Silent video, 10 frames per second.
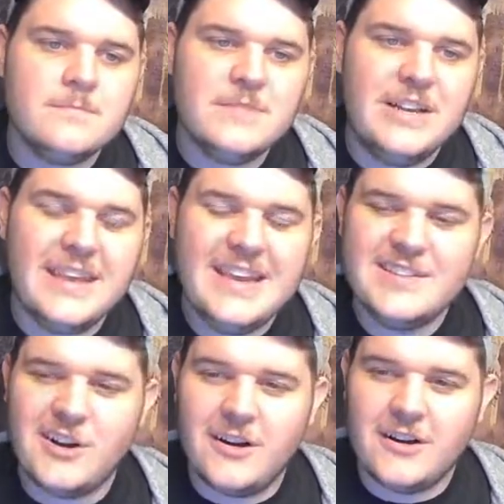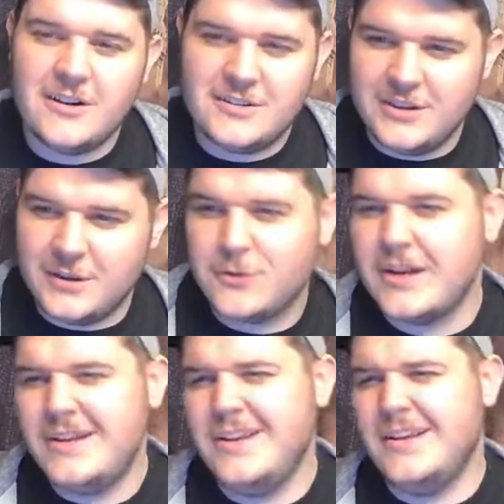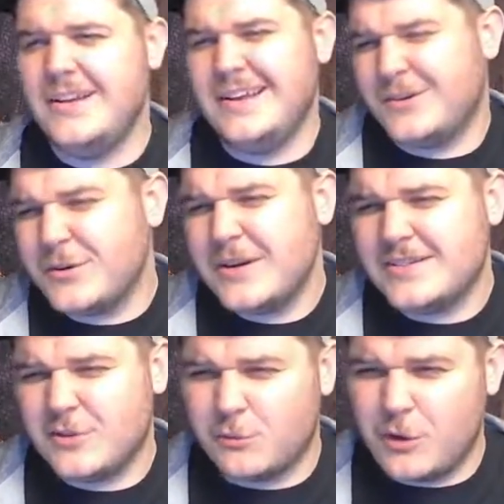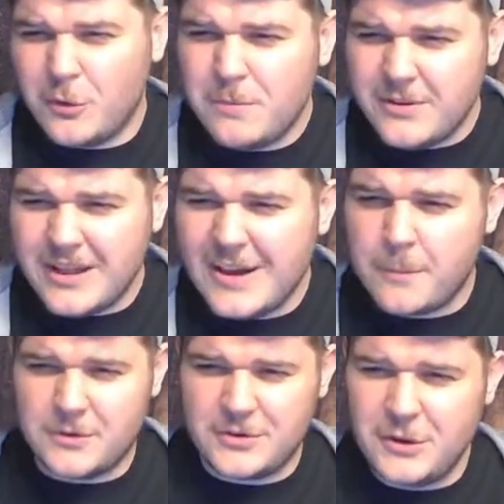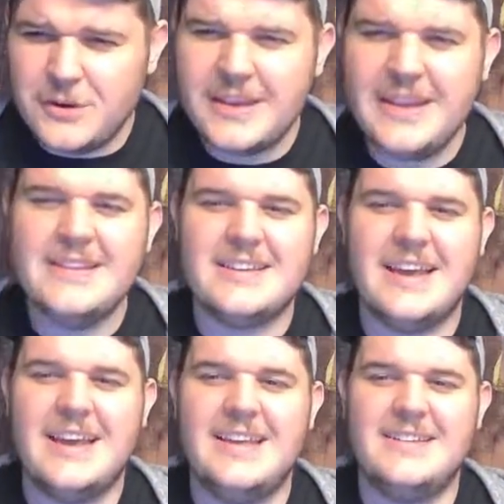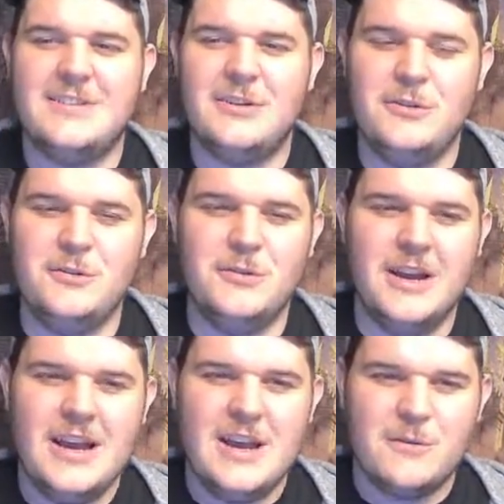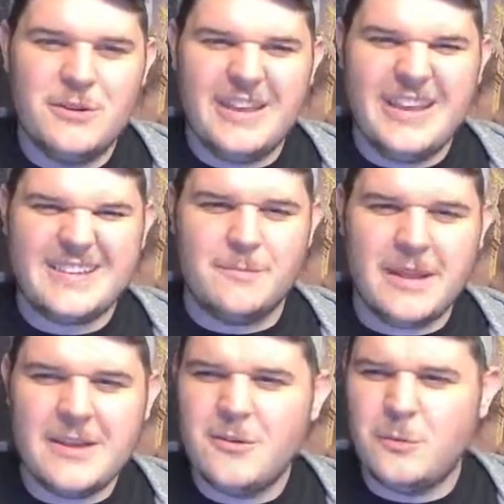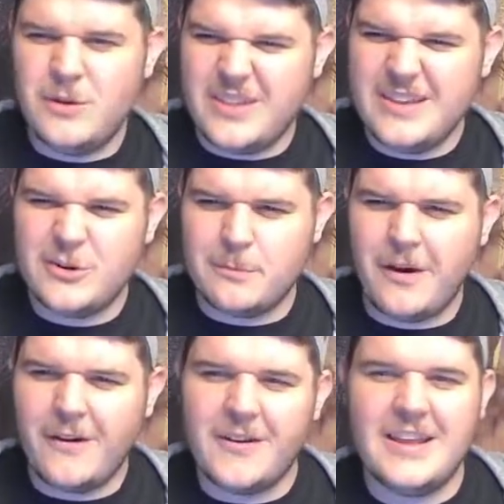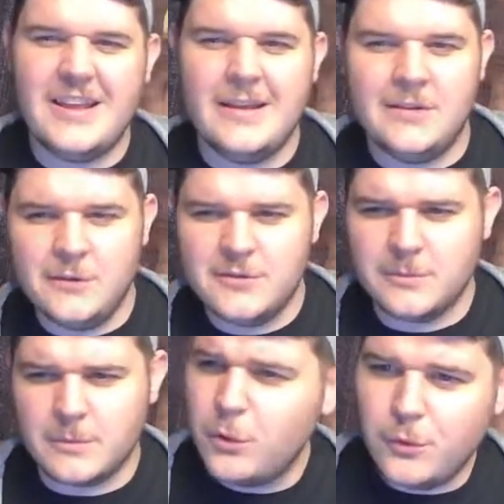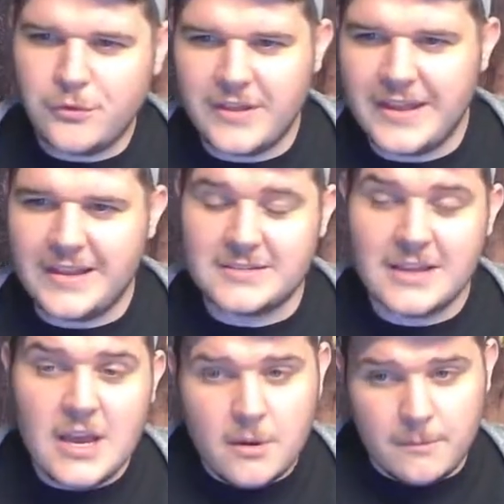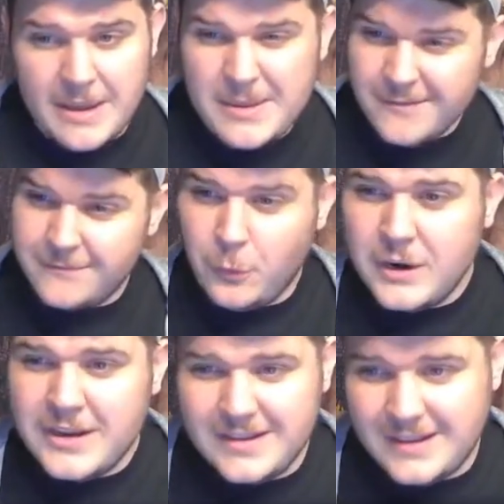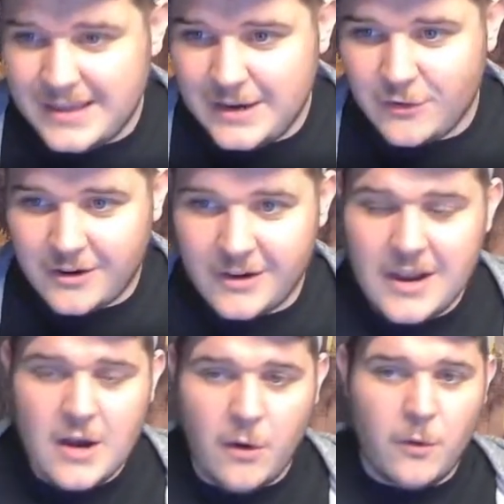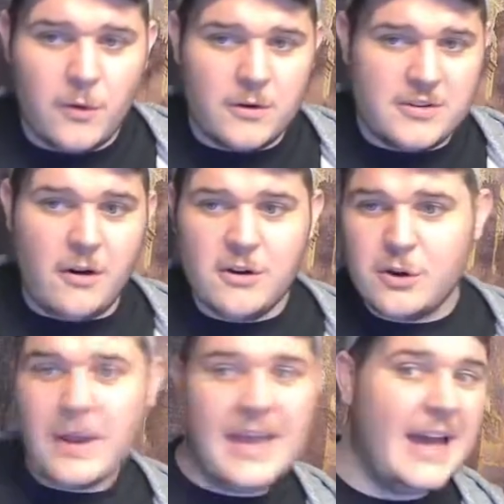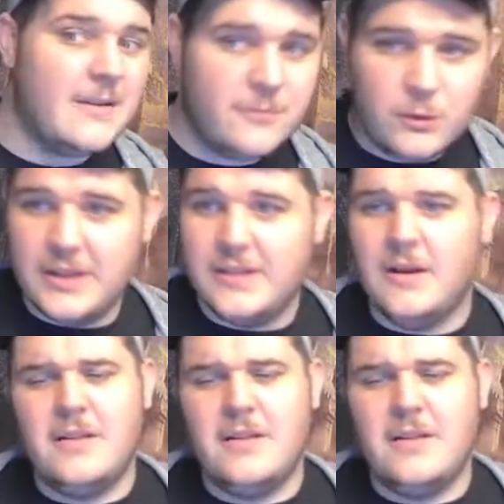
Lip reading: These are to increase the role-play opportunities and to really get to mingle within your party and do some cool things. Maybe avoid an encounter or talk your way out of one.